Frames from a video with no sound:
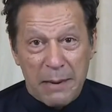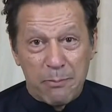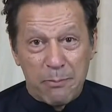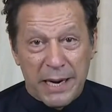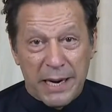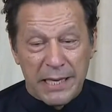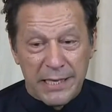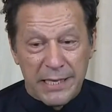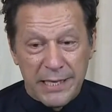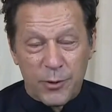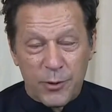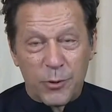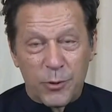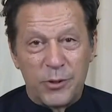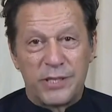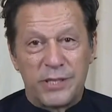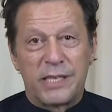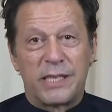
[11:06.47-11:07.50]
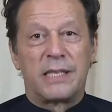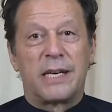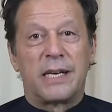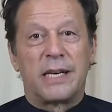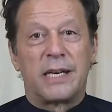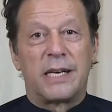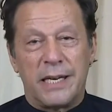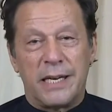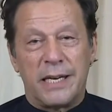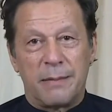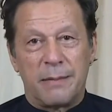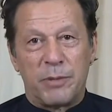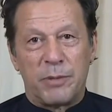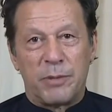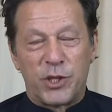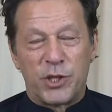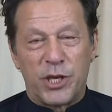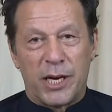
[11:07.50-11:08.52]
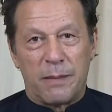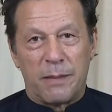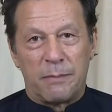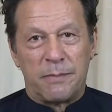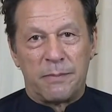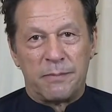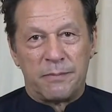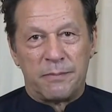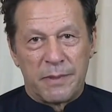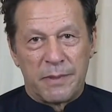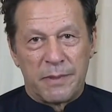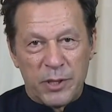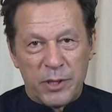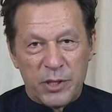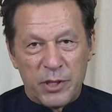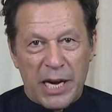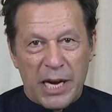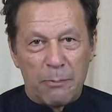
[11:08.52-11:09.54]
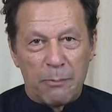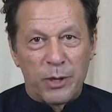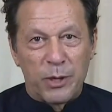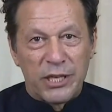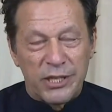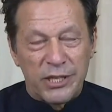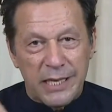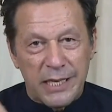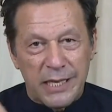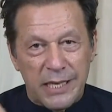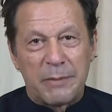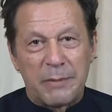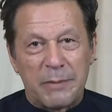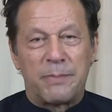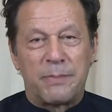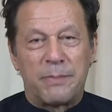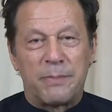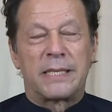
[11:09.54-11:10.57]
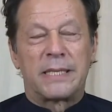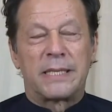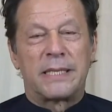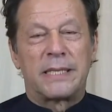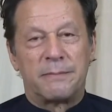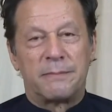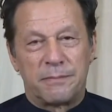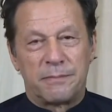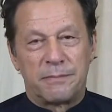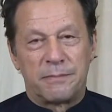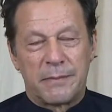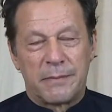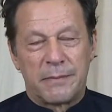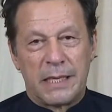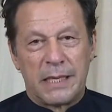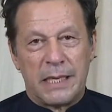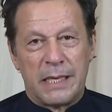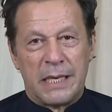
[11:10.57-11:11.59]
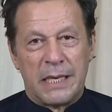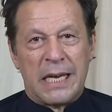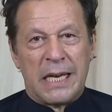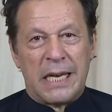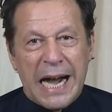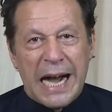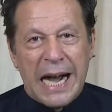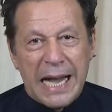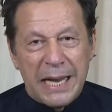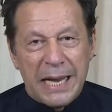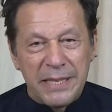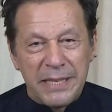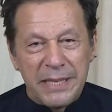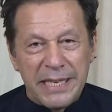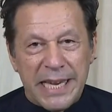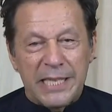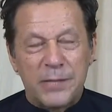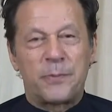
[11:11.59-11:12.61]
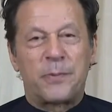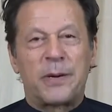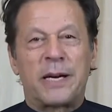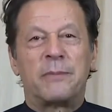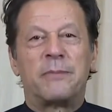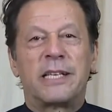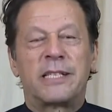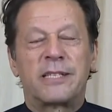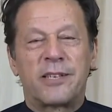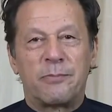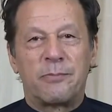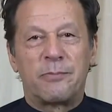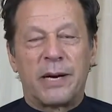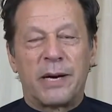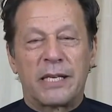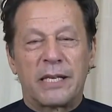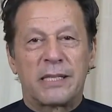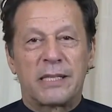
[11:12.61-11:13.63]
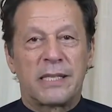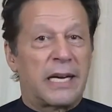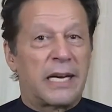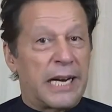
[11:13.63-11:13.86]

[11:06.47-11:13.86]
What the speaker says: party rules in Punjab. Punjab police is under my party. I am the ex-Prime Minister of Pakistan,